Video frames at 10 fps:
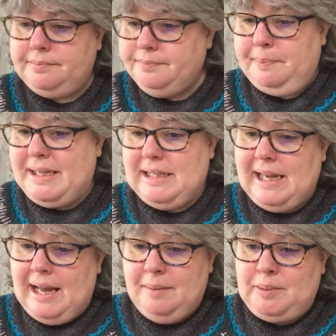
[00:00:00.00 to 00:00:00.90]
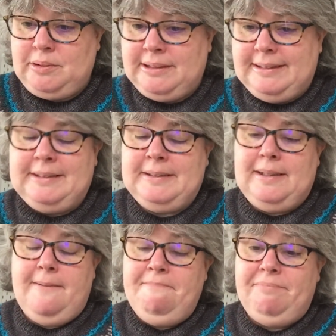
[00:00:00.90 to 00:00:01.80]
Beastly animal.
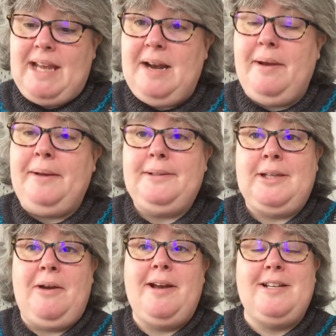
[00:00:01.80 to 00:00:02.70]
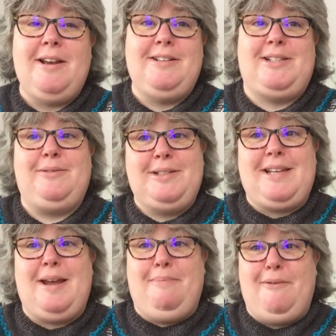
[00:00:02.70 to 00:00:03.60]
Anyway, so as I was
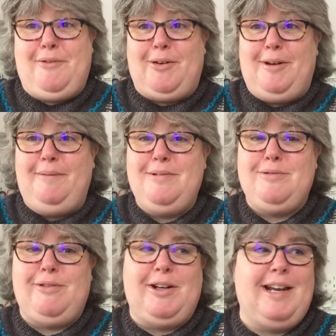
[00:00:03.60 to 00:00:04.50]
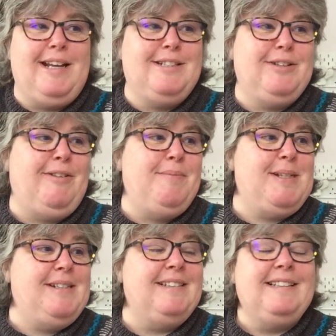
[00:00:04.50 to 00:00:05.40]
saying before, I was rudely interrupted.